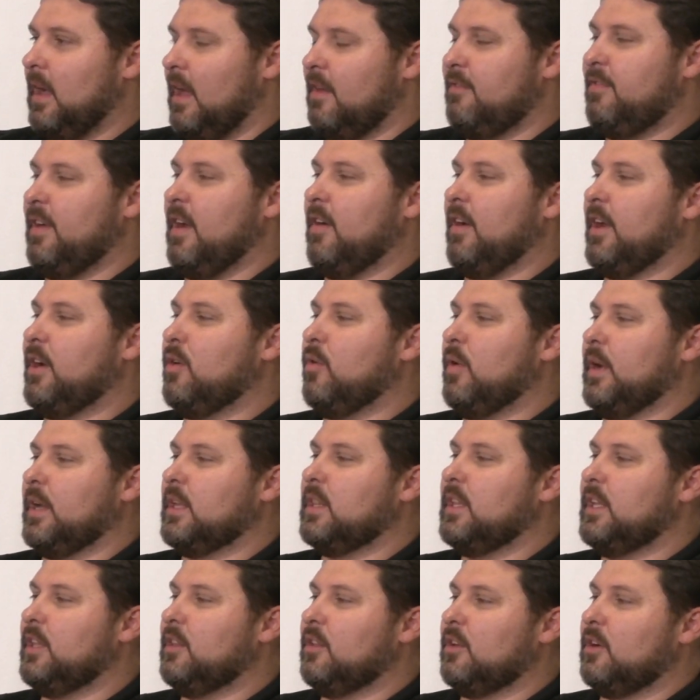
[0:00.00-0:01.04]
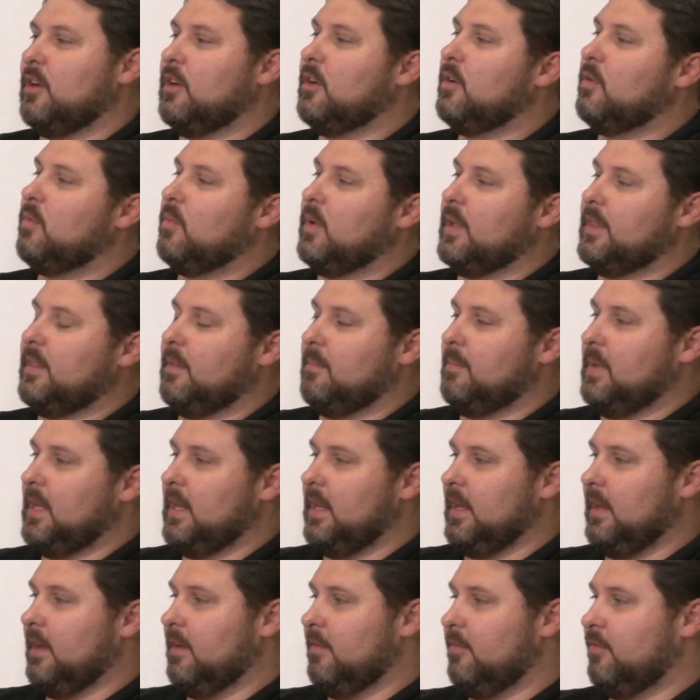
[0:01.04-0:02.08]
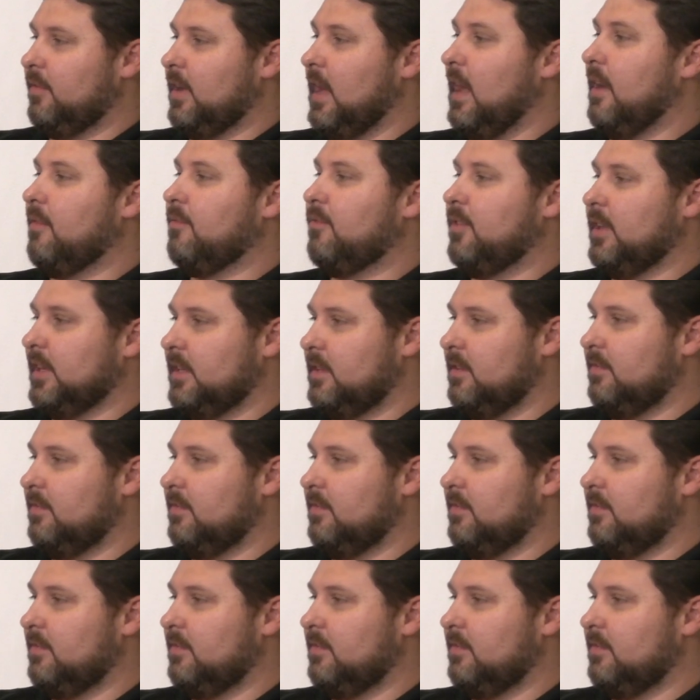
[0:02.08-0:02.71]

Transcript: I very quickly learned what the meaning of conflict